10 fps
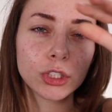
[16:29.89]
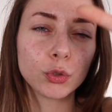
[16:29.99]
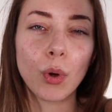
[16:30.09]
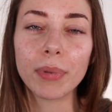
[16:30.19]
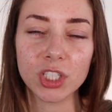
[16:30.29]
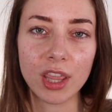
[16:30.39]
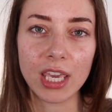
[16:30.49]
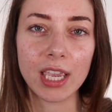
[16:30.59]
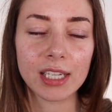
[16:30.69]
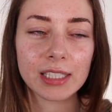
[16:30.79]
do a bunch of
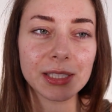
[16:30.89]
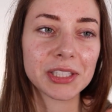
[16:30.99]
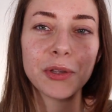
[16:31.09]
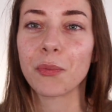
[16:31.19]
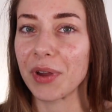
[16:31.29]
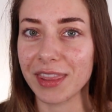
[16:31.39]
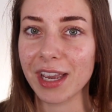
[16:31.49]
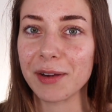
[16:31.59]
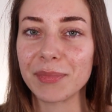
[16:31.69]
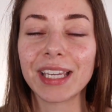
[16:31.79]
things with
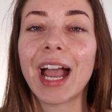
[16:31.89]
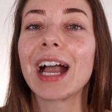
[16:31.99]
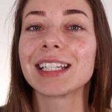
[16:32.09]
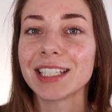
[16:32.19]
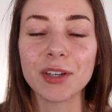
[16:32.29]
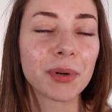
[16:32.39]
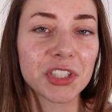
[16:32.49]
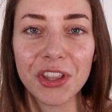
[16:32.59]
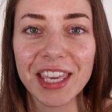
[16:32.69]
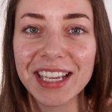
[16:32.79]
them? Like I did a bunch
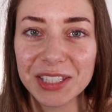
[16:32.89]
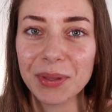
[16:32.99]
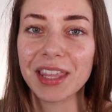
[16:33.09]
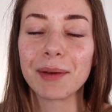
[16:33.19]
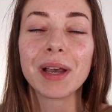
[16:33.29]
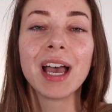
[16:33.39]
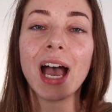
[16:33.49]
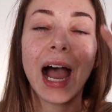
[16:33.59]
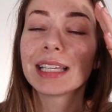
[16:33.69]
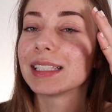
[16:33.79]
of things with them.
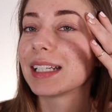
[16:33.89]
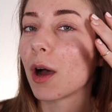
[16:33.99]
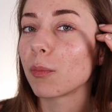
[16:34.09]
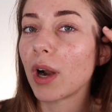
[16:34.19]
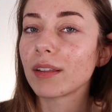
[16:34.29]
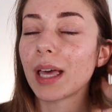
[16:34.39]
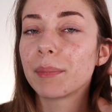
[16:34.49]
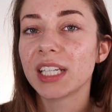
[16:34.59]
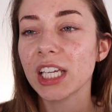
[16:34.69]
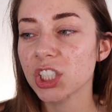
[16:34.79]
I did now brow
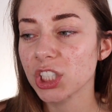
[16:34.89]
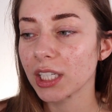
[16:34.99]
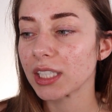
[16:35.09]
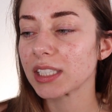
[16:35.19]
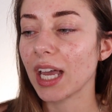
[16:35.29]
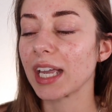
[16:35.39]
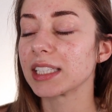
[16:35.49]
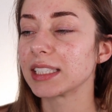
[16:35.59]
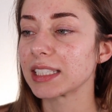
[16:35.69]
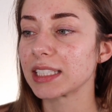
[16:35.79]
lamination.
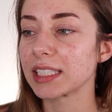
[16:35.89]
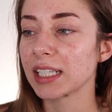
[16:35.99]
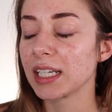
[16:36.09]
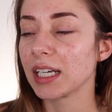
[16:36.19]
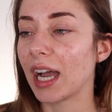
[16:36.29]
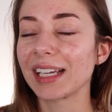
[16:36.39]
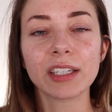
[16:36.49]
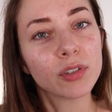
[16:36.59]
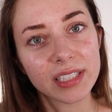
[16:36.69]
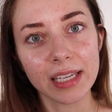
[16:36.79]
I
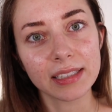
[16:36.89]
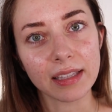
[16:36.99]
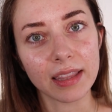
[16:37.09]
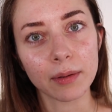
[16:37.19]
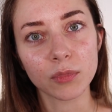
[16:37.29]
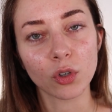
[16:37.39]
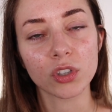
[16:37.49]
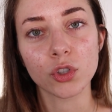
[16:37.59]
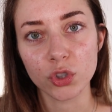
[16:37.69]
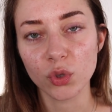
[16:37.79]
never tinted them though
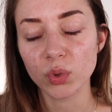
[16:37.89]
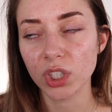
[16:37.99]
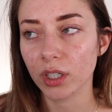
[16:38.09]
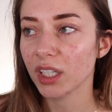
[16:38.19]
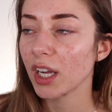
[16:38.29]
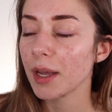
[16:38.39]
because they're so dark,